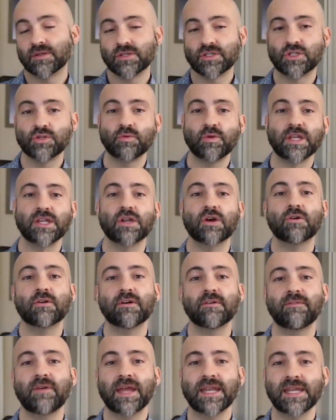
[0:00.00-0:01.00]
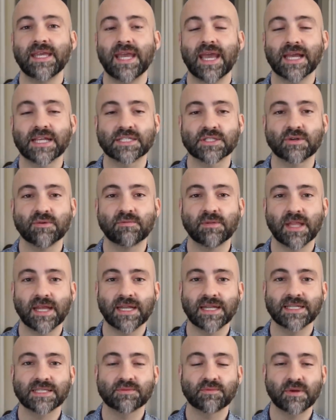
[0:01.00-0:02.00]
do we know of any
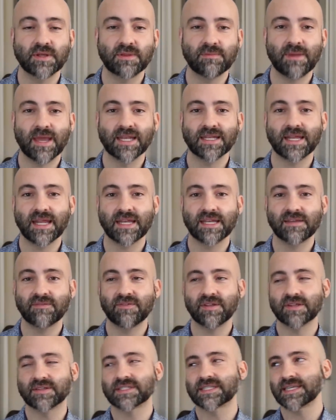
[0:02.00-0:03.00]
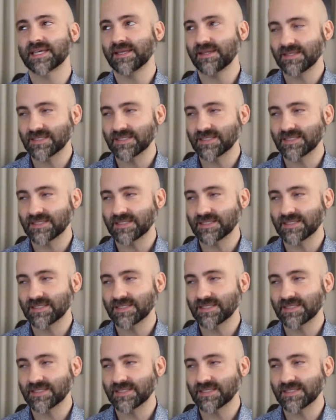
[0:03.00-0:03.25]
exoplanets with magnetic fields?